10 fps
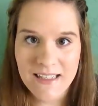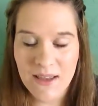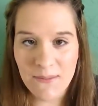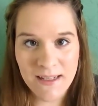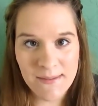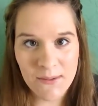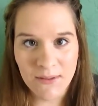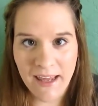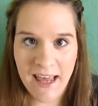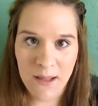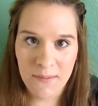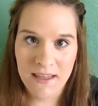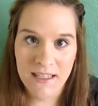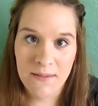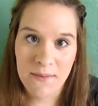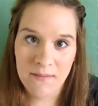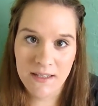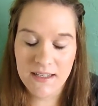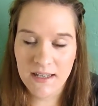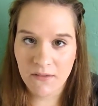So that makes me really happy that the baby
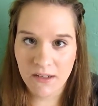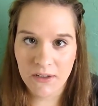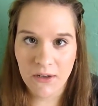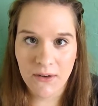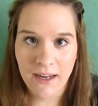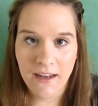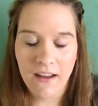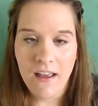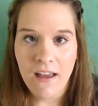is definitely growing.